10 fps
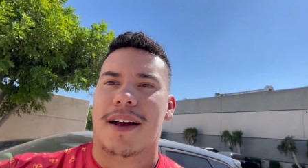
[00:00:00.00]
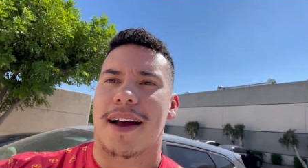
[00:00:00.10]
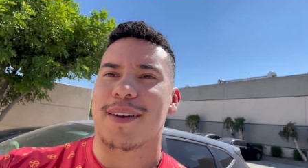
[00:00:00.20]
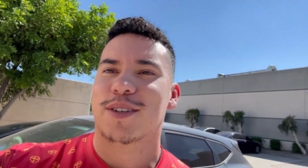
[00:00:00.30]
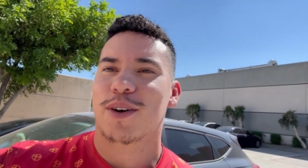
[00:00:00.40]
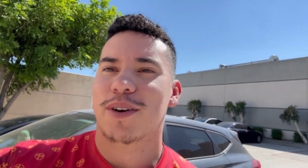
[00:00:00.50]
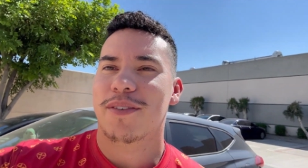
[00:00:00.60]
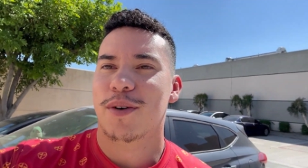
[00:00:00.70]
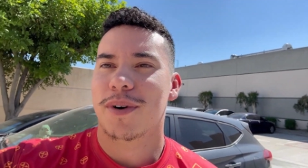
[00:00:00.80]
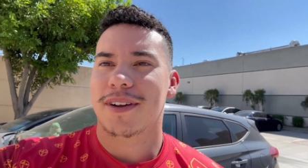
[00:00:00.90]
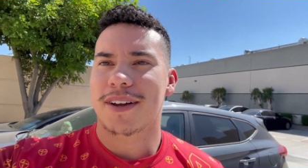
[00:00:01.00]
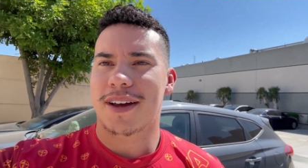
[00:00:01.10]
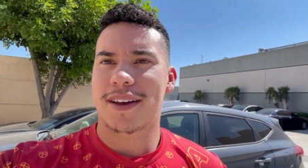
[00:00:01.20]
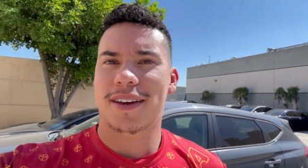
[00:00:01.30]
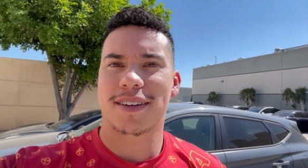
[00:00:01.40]
How's it going everyone?
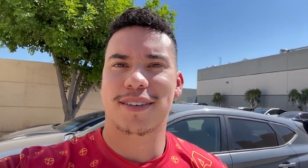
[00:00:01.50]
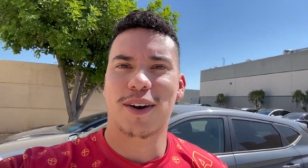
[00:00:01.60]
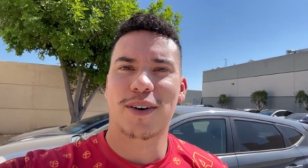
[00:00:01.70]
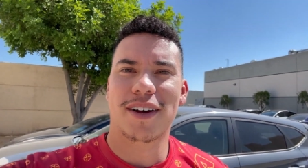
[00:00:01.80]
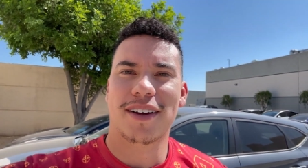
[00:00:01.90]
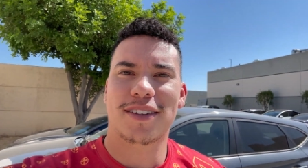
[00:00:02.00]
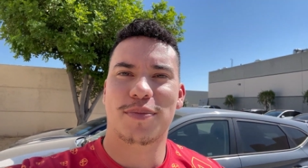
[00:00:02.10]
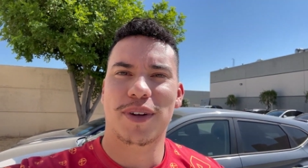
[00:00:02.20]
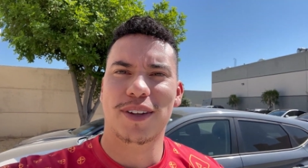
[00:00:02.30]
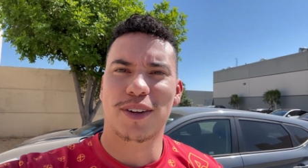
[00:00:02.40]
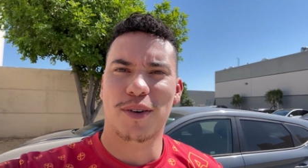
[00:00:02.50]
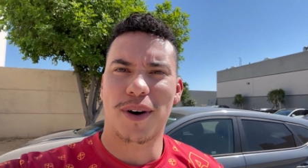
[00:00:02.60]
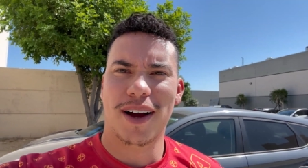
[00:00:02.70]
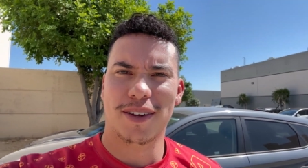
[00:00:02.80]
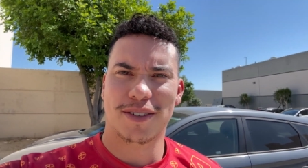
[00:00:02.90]
So uh, it's been a little
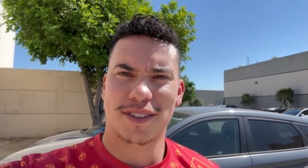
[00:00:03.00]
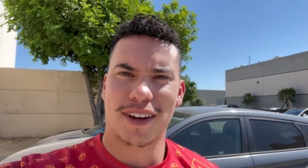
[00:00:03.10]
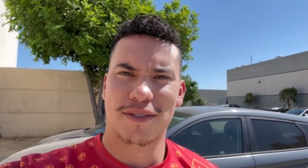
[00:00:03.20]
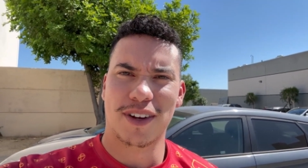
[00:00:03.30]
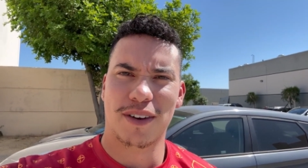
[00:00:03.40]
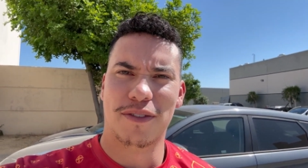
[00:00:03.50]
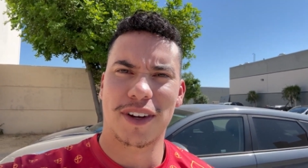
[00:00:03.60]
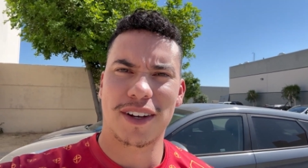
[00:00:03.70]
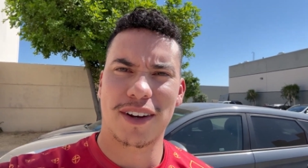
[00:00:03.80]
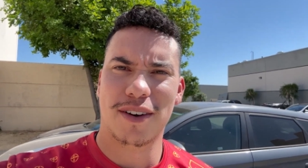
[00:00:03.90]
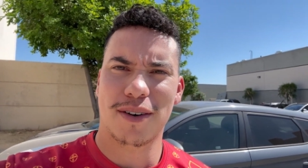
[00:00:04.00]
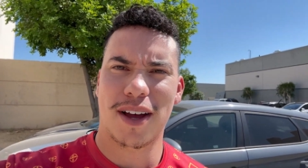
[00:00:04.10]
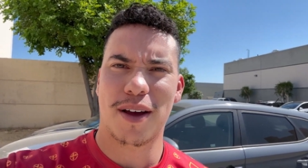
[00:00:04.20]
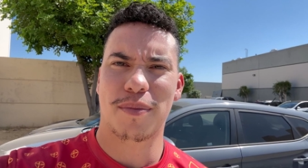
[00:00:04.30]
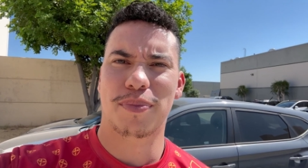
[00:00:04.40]
while since I've done a video,
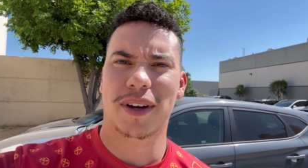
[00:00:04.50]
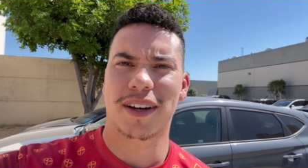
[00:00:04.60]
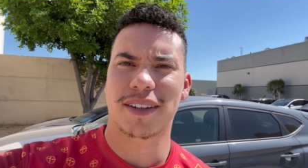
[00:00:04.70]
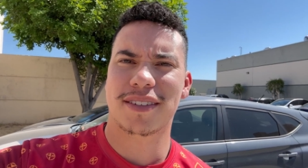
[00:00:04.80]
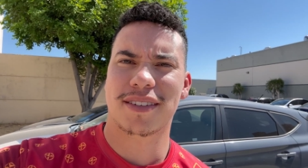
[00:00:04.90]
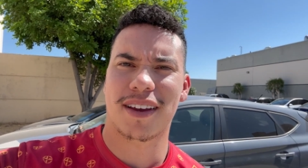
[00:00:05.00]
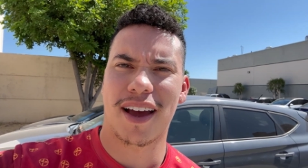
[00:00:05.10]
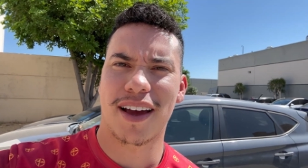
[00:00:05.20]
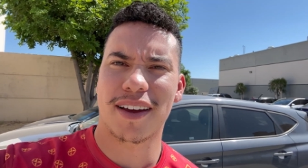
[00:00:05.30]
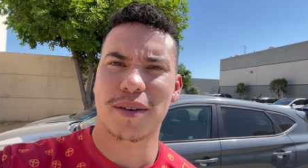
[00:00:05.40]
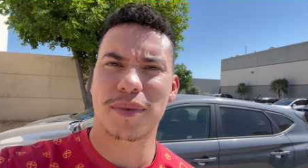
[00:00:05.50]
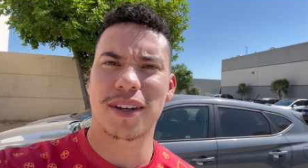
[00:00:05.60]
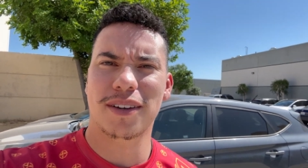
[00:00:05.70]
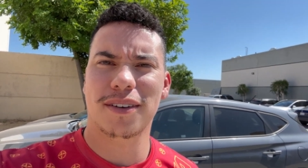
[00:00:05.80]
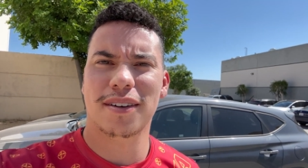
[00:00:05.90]
but I am
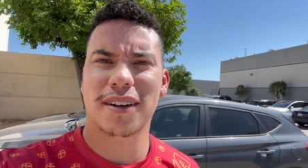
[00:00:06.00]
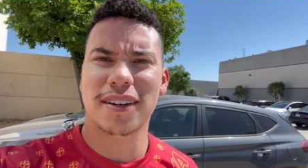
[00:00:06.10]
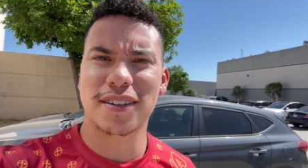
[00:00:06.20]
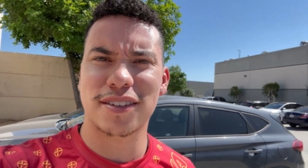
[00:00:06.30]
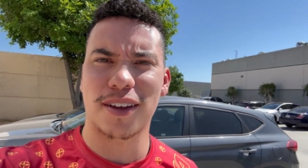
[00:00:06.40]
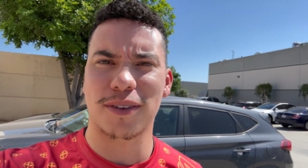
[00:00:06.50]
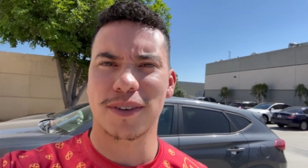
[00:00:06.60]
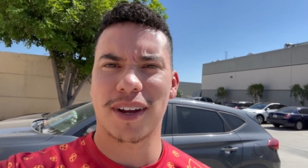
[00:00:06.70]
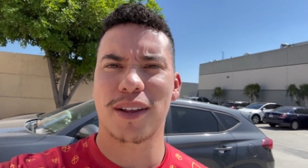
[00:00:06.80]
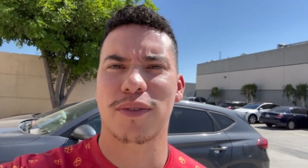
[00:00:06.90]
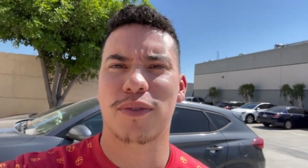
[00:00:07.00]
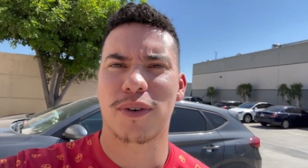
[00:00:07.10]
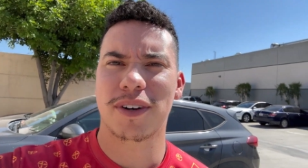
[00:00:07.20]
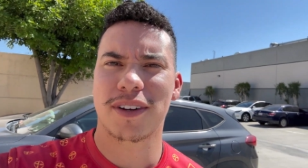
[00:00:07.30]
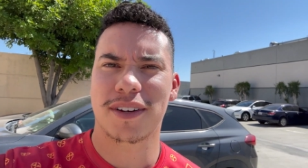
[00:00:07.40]
here in Southern
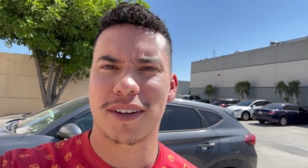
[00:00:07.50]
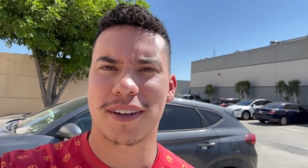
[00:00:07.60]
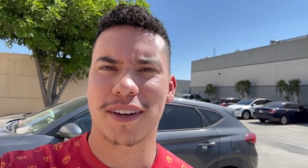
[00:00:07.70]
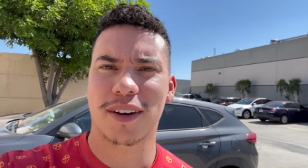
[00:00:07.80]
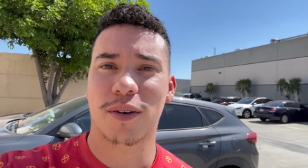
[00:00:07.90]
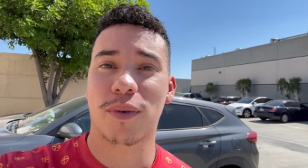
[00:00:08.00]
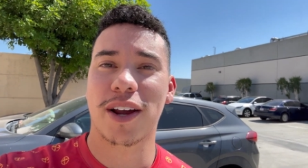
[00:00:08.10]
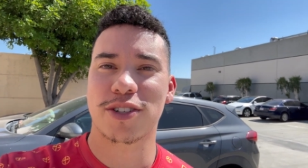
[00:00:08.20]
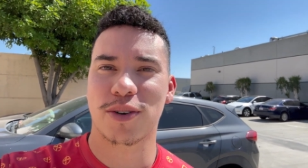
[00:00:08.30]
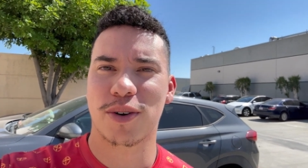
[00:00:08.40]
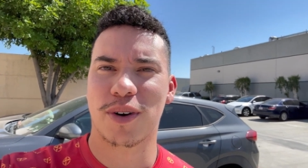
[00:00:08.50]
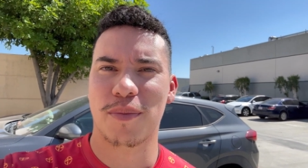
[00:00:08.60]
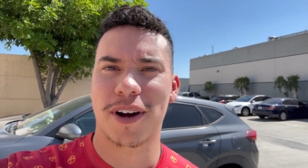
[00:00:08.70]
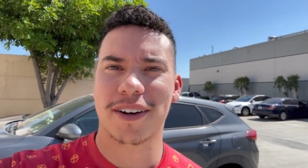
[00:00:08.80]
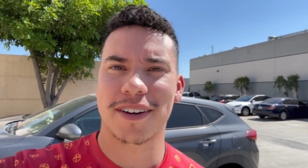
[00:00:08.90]
California in uh, Rancho
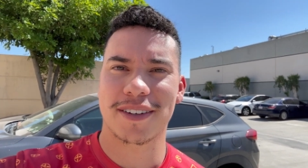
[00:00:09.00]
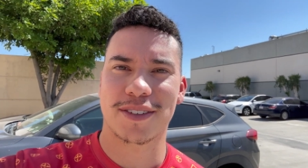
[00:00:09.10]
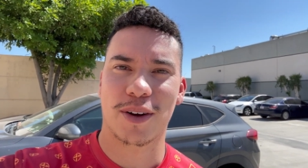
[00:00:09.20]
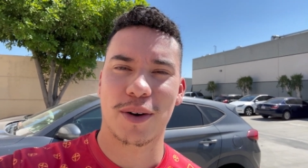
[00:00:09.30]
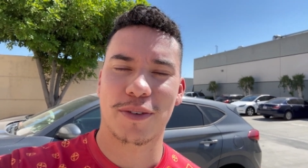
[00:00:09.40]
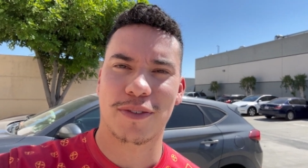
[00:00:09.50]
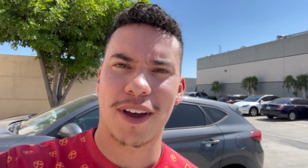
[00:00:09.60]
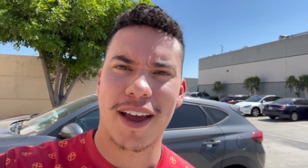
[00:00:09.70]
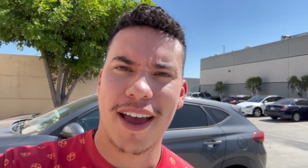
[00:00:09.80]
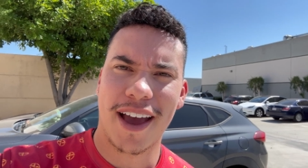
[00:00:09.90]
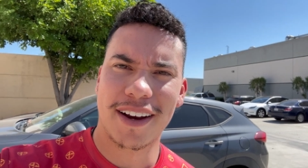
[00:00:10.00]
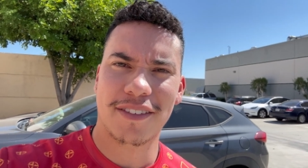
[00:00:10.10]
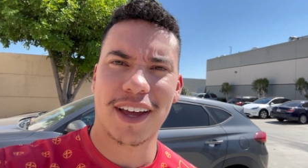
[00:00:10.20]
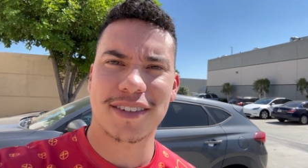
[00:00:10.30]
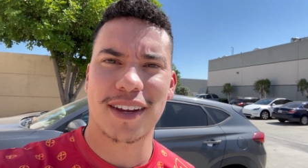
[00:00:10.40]
Cucamonga, so if any
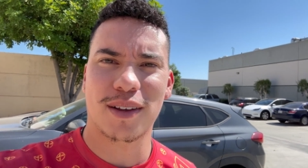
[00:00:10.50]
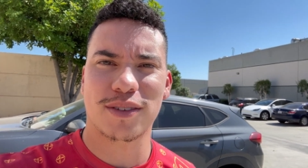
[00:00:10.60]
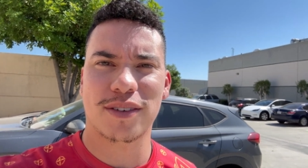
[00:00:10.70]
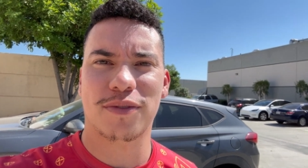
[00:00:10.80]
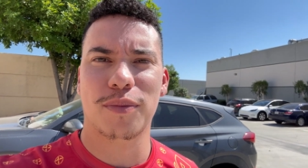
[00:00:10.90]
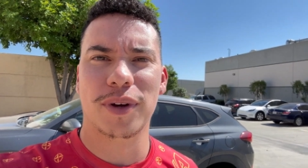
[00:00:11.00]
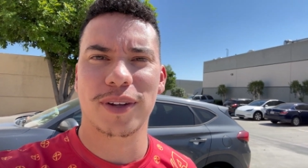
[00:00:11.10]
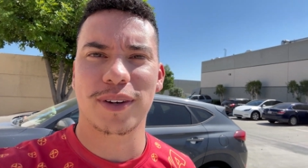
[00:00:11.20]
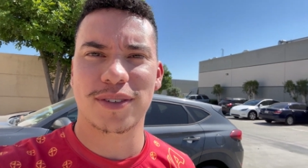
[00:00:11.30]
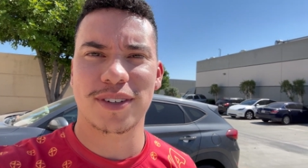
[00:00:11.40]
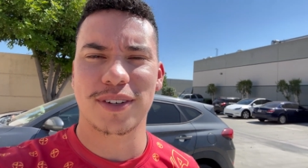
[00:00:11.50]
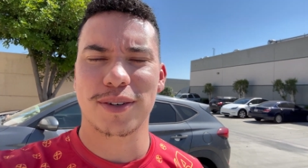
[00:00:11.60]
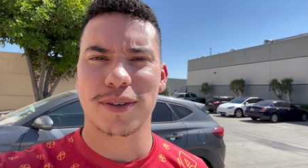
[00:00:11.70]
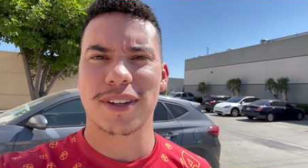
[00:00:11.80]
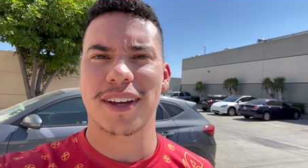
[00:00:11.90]
of that sounds familiar to
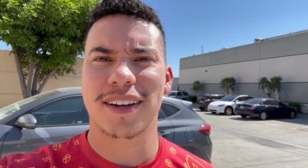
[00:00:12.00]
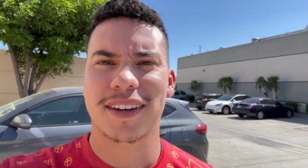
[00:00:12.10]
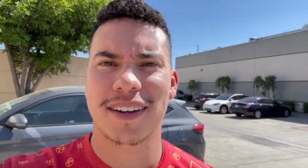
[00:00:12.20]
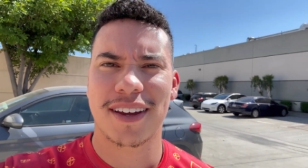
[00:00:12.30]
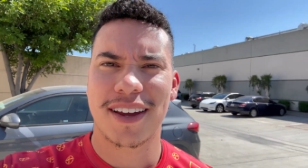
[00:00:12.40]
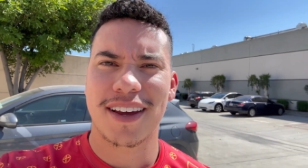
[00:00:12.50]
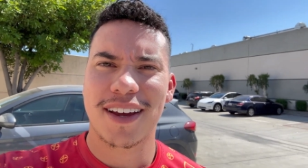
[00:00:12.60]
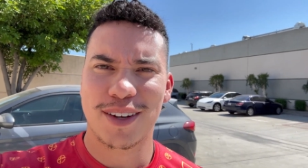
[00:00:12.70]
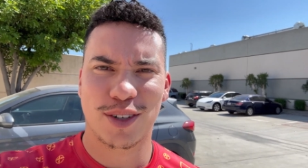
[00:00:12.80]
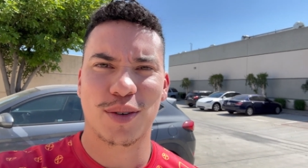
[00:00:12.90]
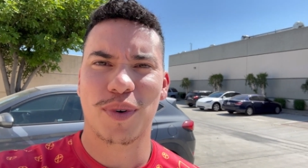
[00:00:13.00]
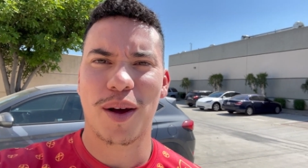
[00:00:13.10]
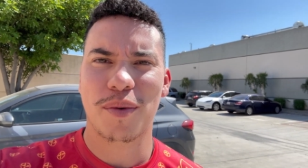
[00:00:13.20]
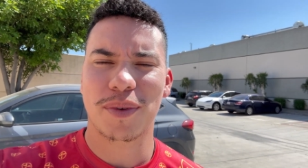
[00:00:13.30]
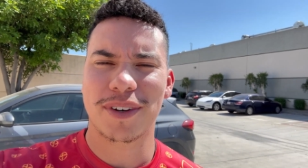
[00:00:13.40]
you, then you should
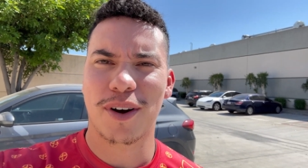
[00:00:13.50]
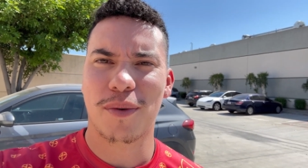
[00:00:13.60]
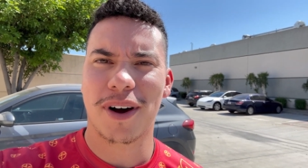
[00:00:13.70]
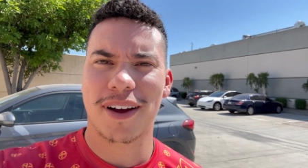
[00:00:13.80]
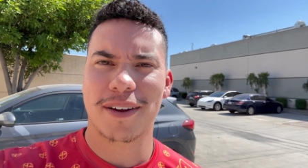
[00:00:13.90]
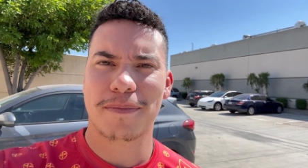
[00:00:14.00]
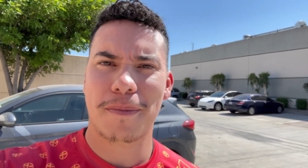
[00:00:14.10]
probably know why.